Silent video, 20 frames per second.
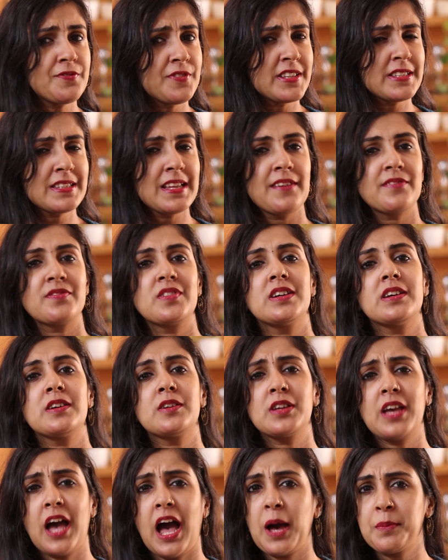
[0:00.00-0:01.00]
of us have
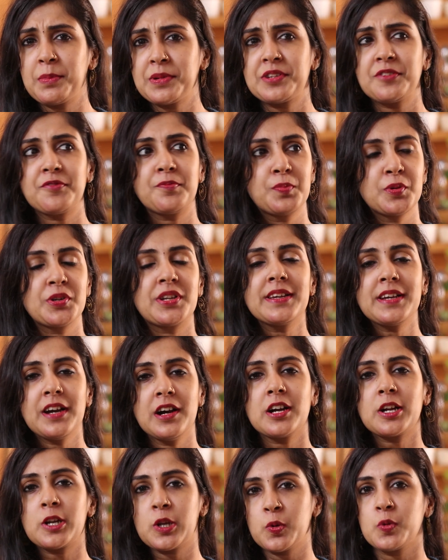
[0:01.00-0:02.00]
the habit of putting
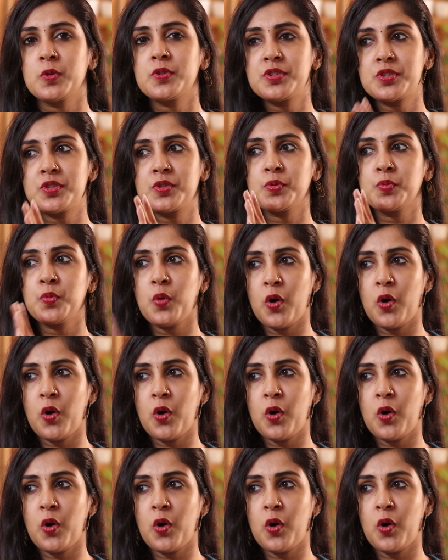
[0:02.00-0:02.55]
our clothes to